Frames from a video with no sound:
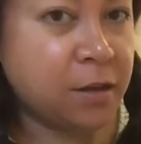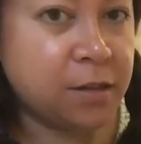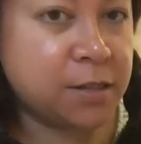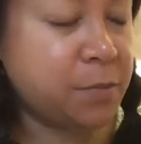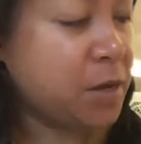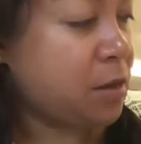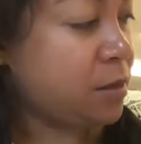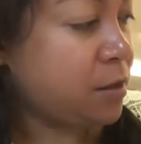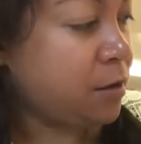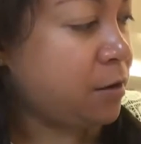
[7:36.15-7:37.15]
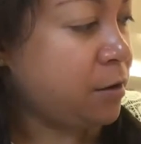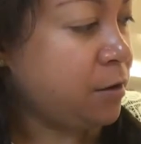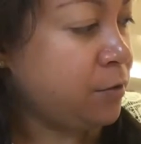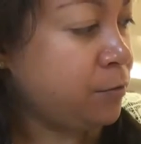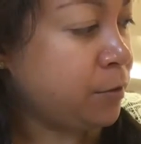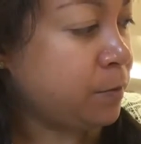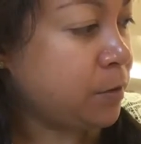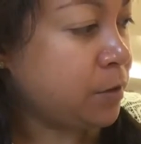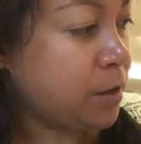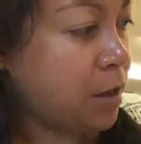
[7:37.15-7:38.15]
And to make it thicker,
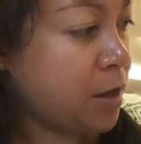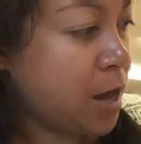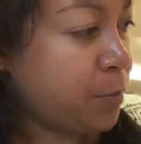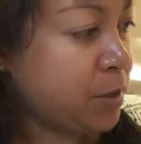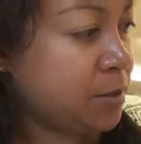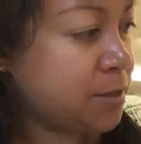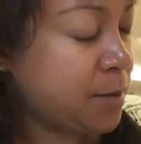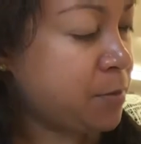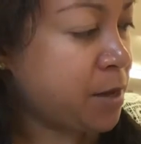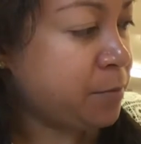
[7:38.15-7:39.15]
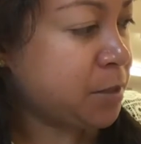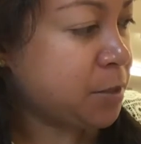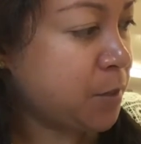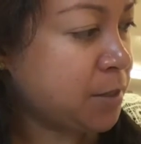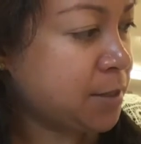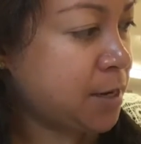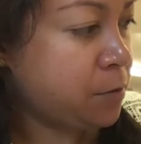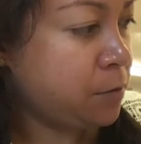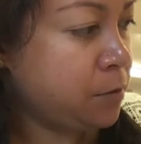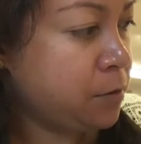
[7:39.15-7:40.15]
copy the same line but space it
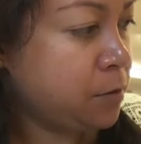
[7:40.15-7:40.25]
out.